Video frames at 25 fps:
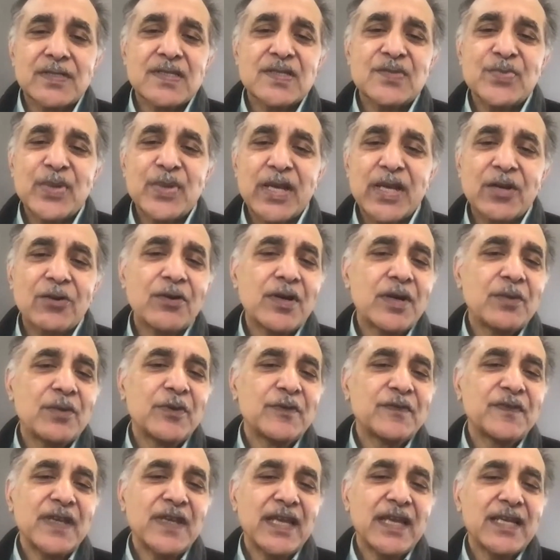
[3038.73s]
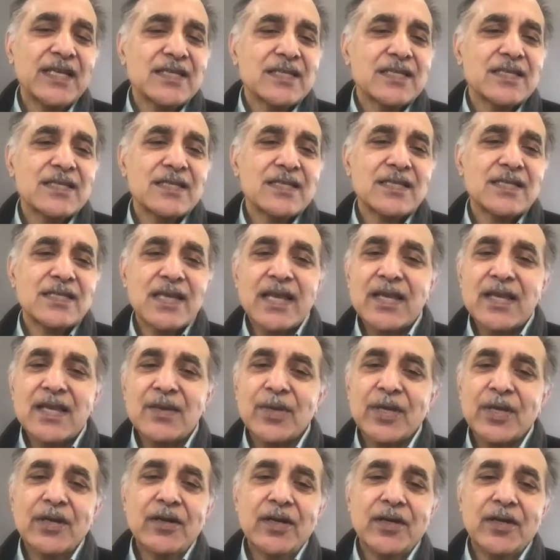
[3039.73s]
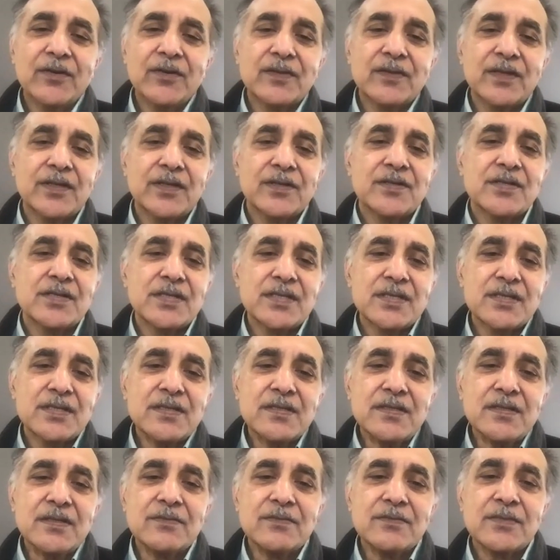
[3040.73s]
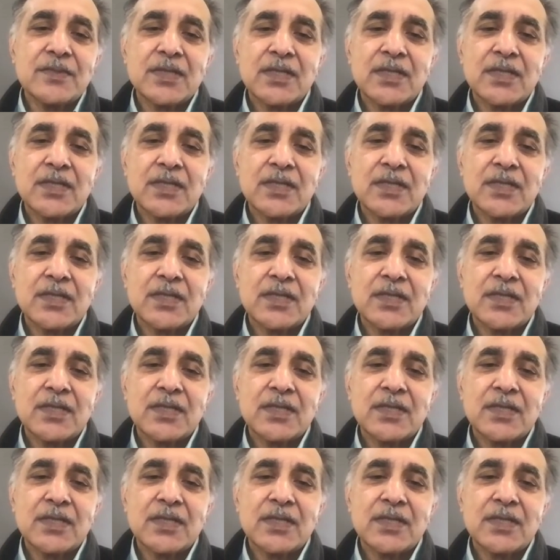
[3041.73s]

this panorama of cases say about our healthcare system?